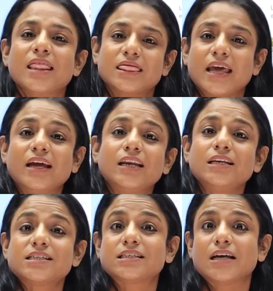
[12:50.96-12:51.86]
Then
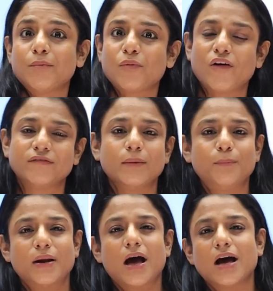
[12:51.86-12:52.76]
some of the
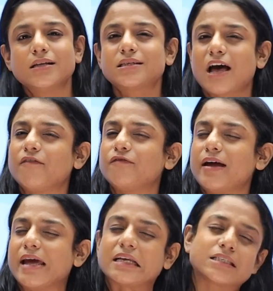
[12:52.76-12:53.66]
plants have
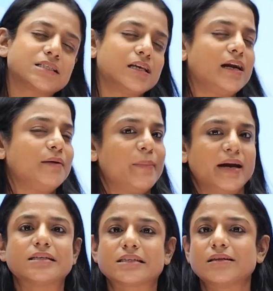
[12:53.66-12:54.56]
excellent
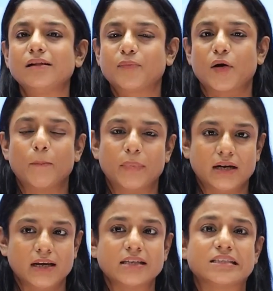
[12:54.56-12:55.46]
medicinal
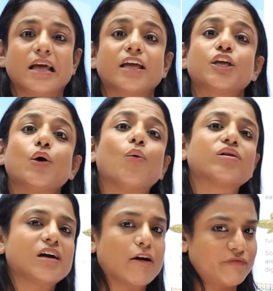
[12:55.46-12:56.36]
properties. They
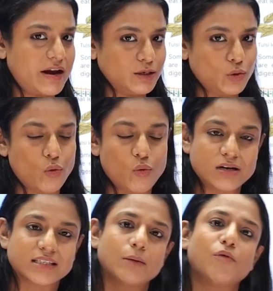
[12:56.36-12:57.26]
cure cough and
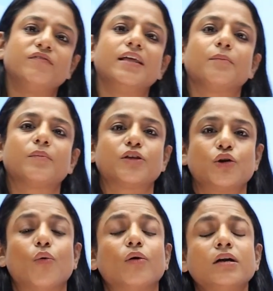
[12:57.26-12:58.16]
cold. Some of them
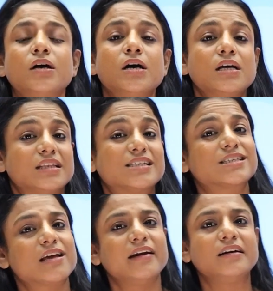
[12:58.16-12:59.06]
cure the
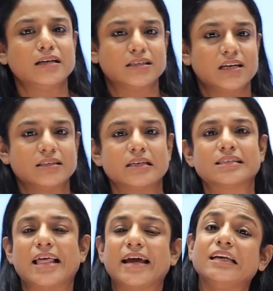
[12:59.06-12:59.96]
skin
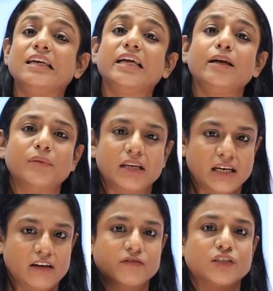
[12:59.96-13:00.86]
diseases like neem
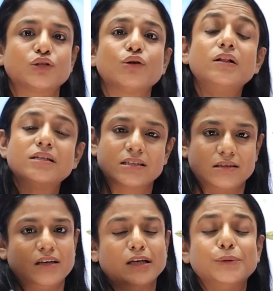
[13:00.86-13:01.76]
leaves,
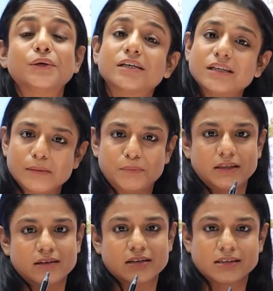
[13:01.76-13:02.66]
tulsi,
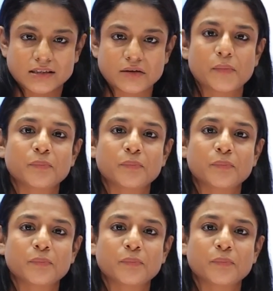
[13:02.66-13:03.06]
eucalyptus.